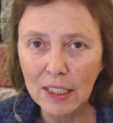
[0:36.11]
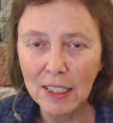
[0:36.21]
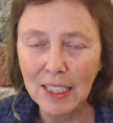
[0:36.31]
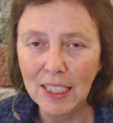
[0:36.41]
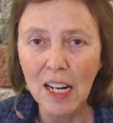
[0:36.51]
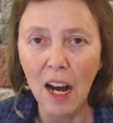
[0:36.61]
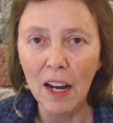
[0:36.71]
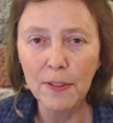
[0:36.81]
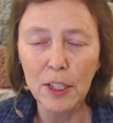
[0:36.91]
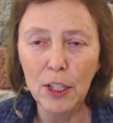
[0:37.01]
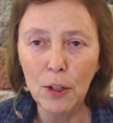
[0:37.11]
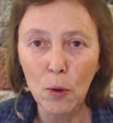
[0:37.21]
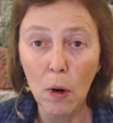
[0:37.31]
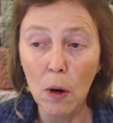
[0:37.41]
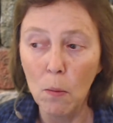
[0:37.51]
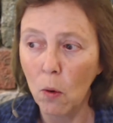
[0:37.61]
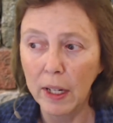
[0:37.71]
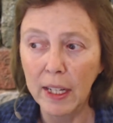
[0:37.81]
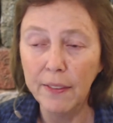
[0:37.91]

this is not the new Chrome warning,